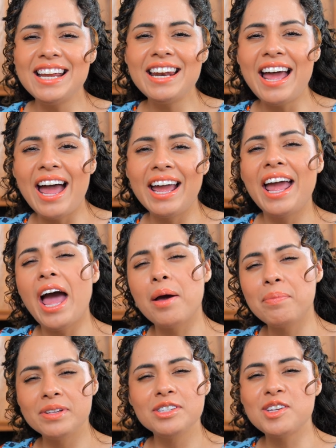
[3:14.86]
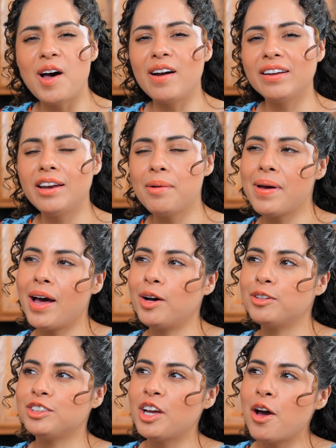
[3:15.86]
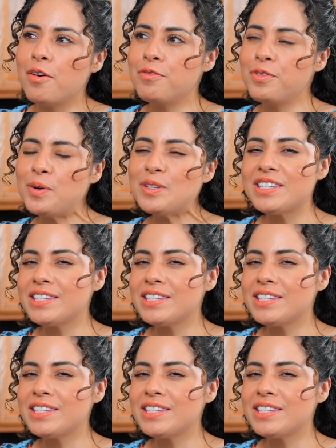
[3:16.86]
and I have been talking about foods